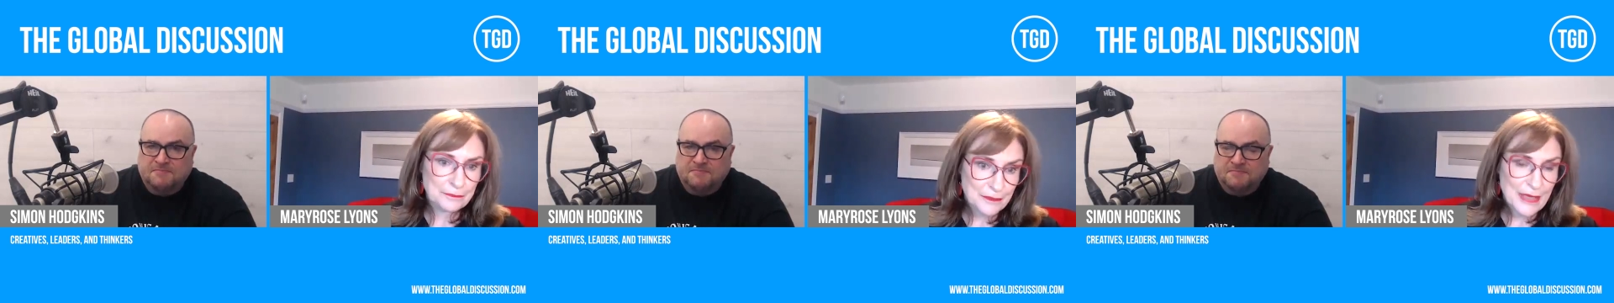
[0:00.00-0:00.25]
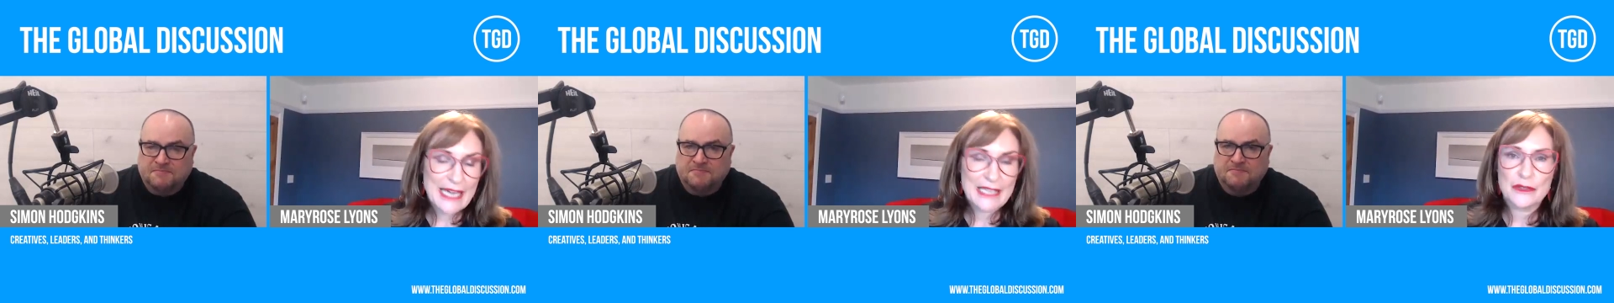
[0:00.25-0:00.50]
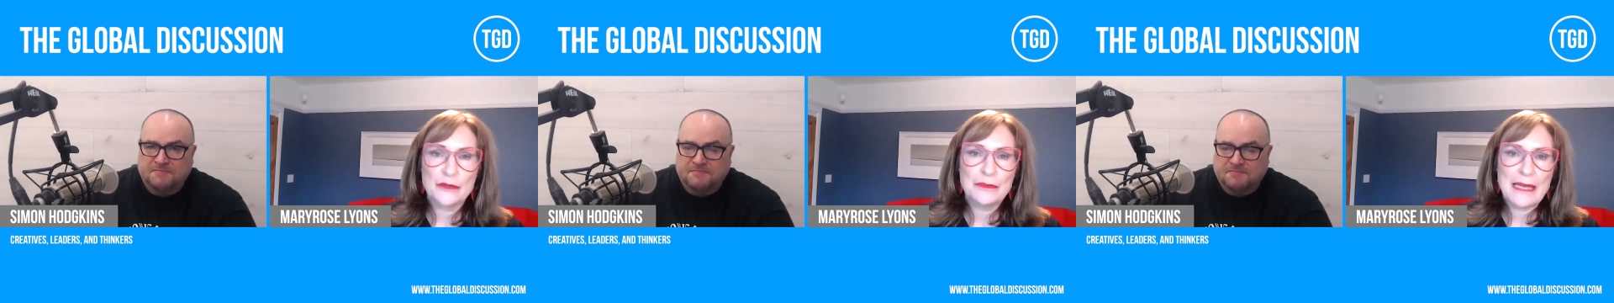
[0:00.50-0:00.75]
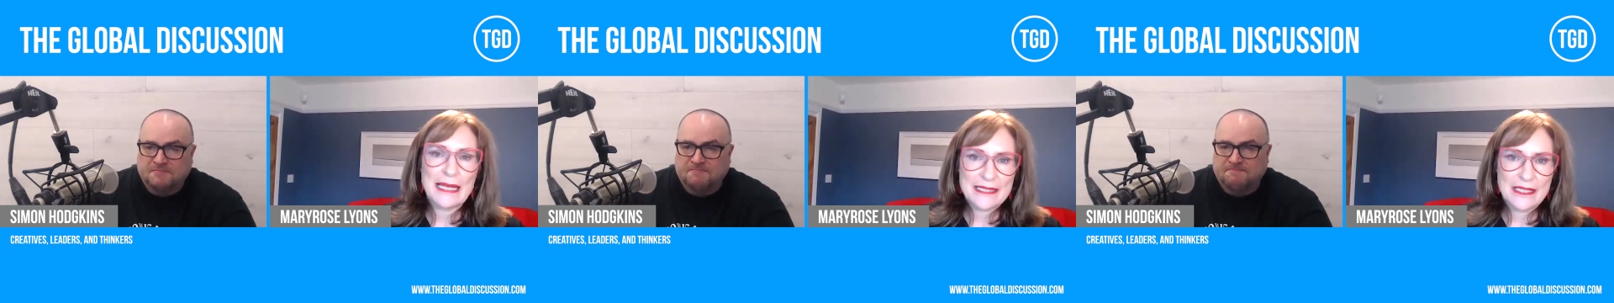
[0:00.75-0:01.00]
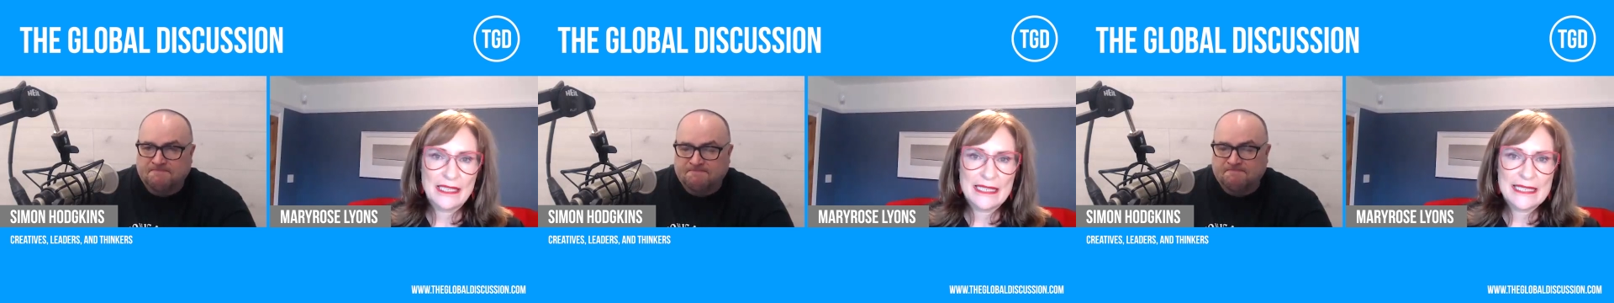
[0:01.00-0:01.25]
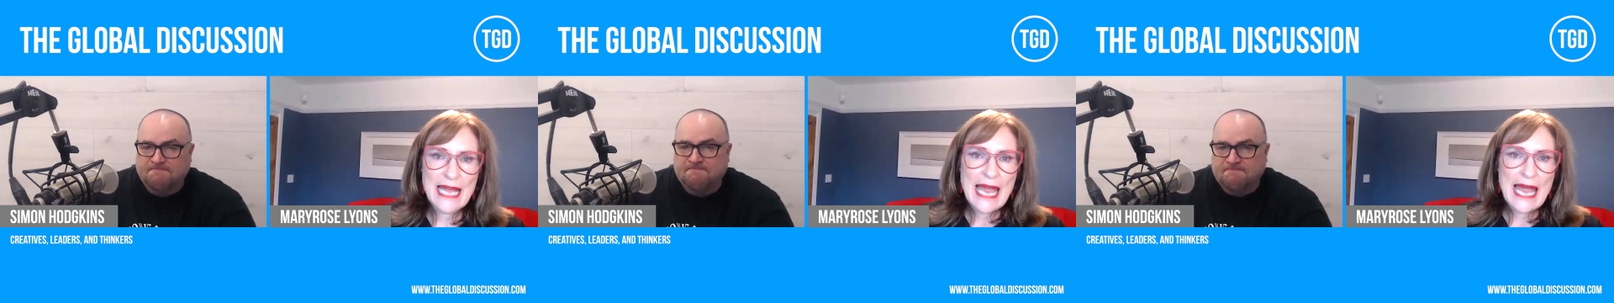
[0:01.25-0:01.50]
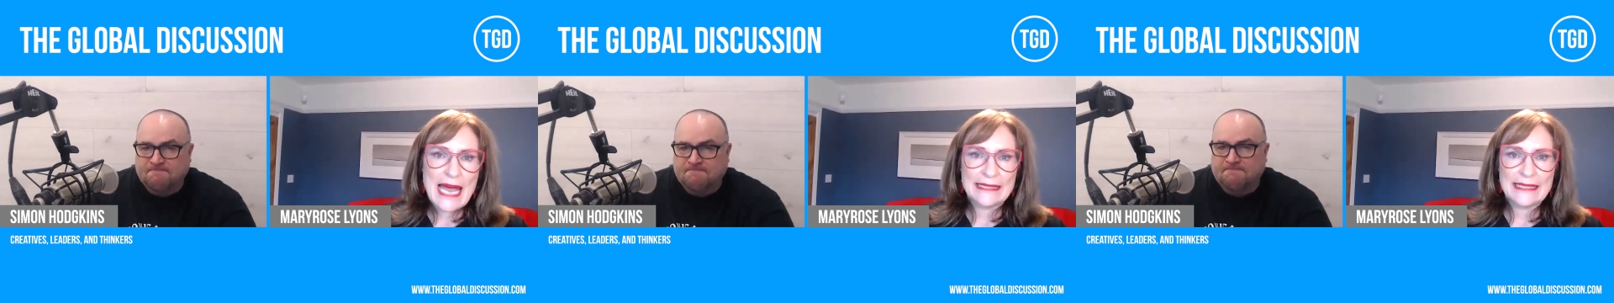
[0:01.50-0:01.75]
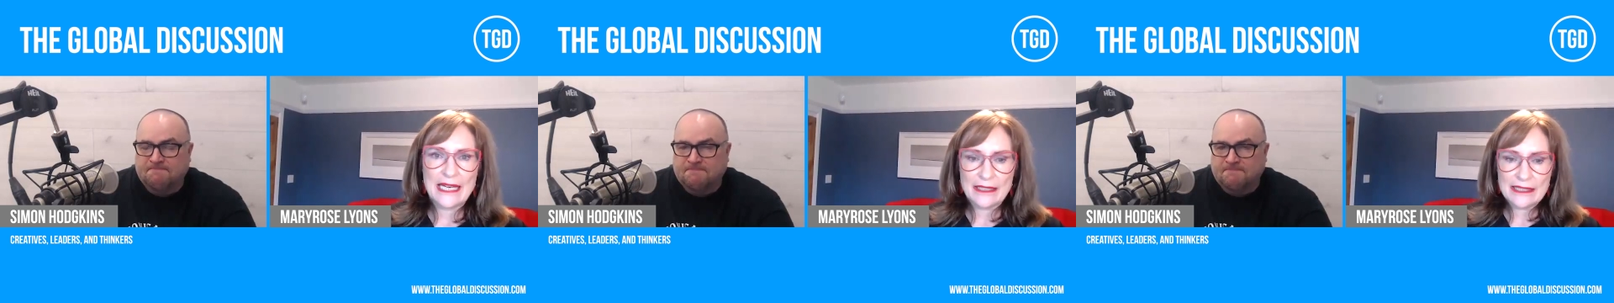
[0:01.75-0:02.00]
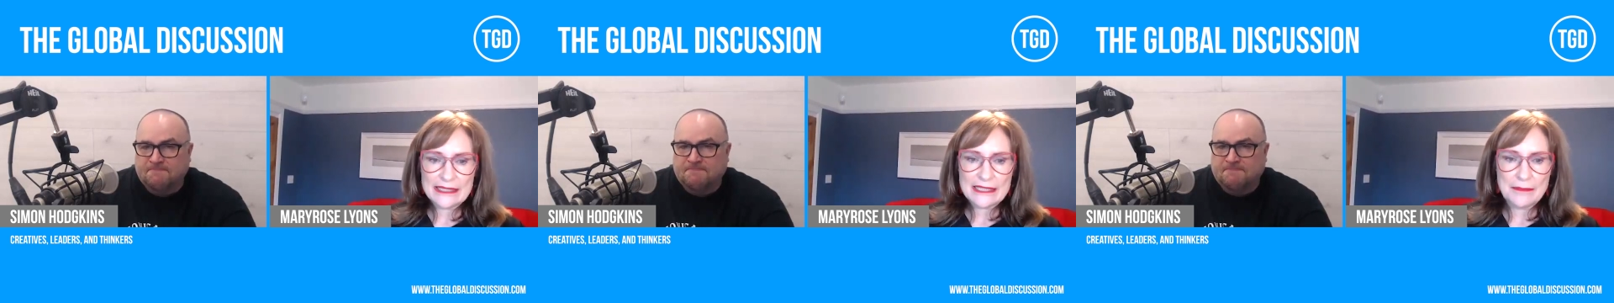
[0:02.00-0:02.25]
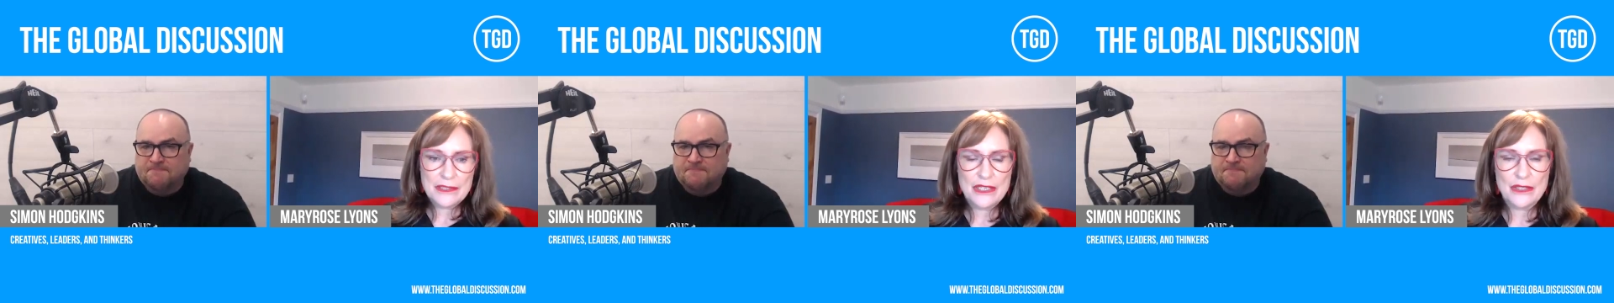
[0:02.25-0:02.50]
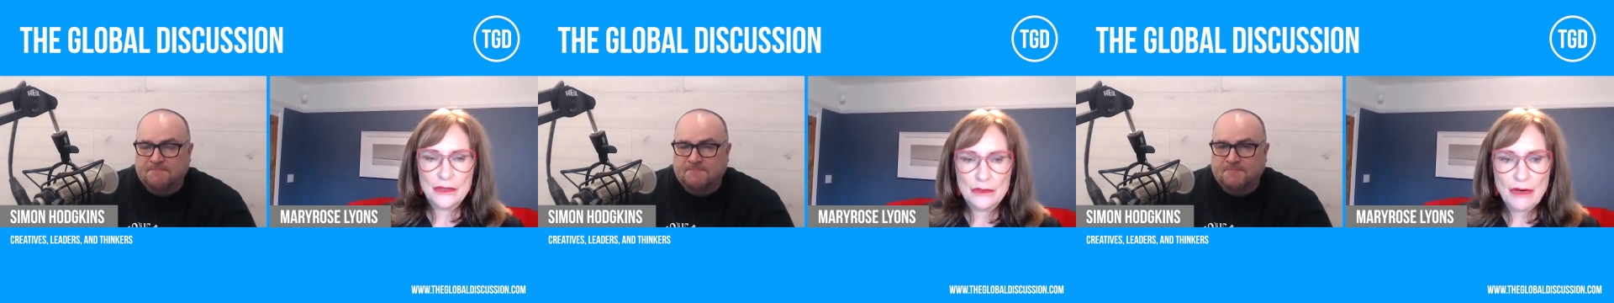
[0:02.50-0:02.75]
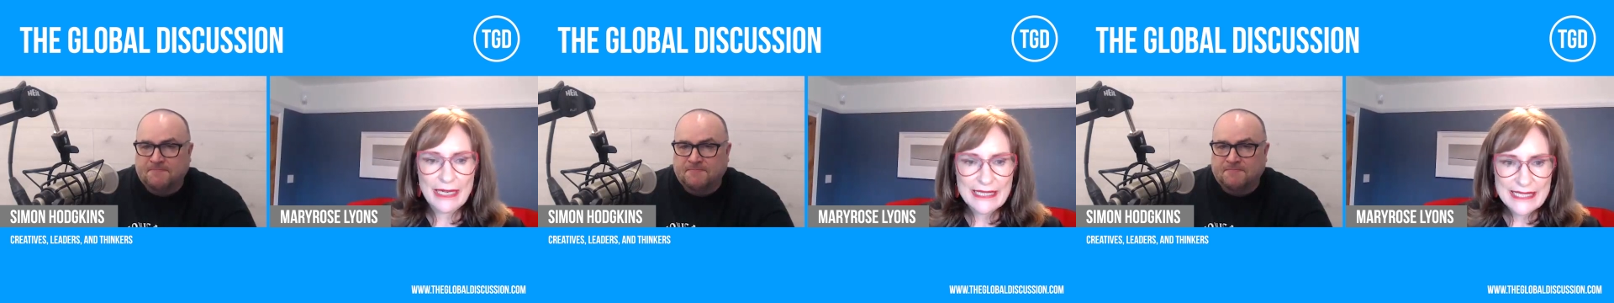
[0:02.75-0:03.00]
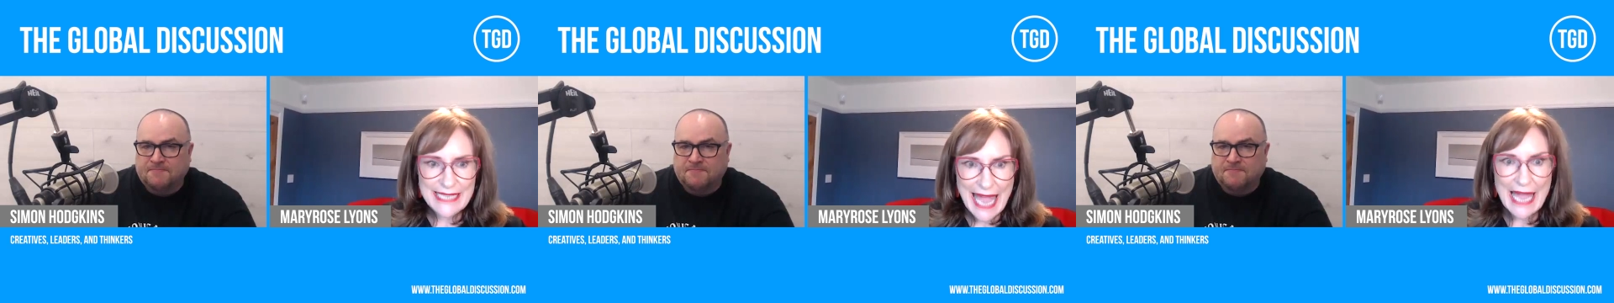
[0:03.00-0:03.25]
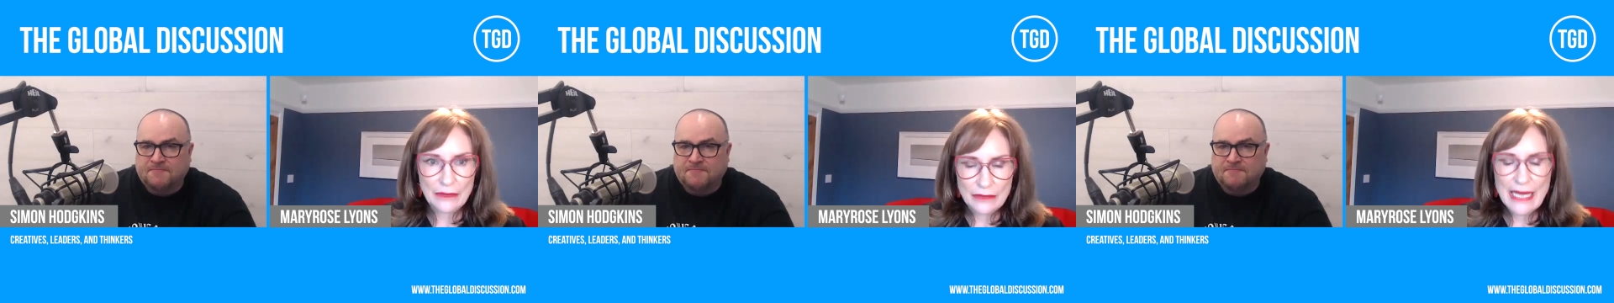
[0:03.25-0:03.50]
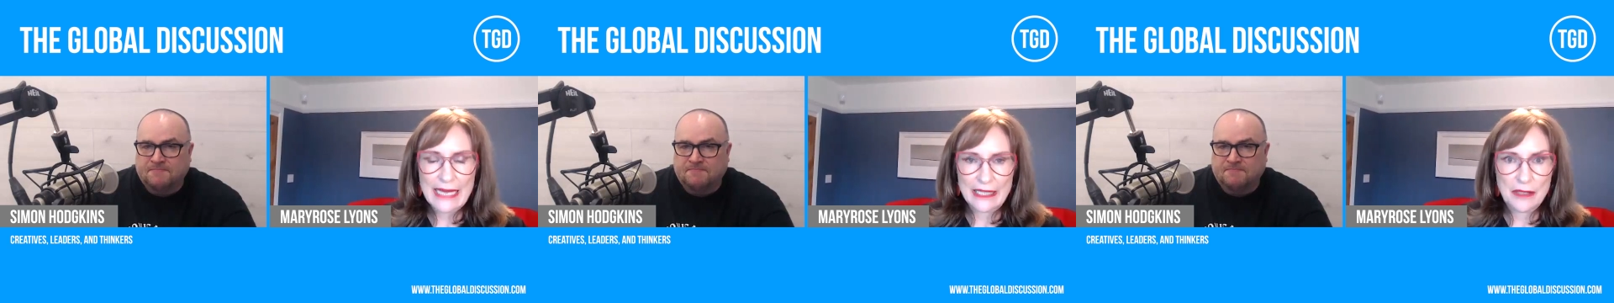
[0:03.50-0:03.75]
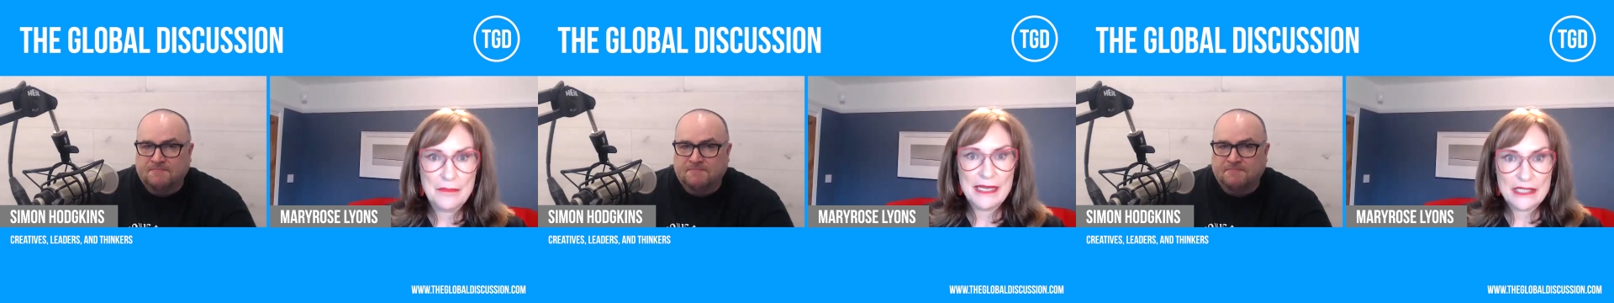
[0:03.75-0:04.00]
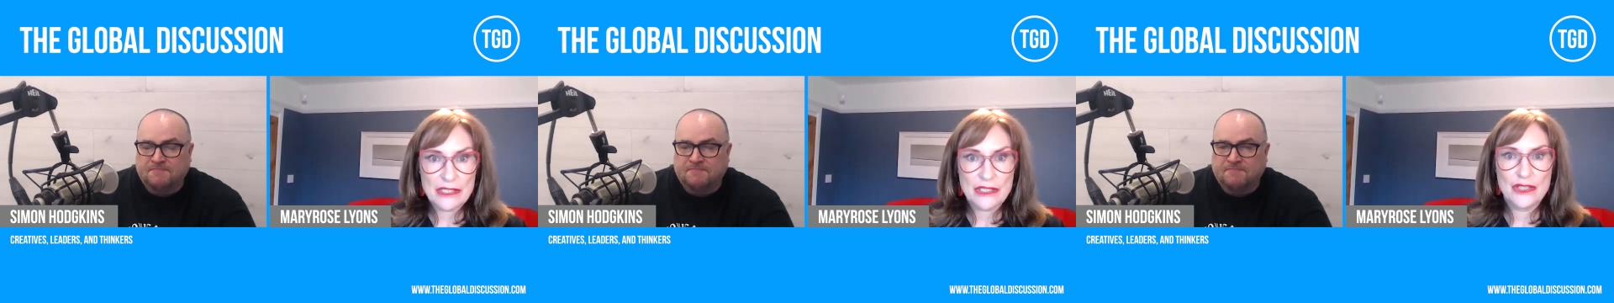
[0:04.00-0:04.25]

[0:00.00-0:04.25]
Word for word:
Speaker 1: I had a group last night and then I got them to write down and commit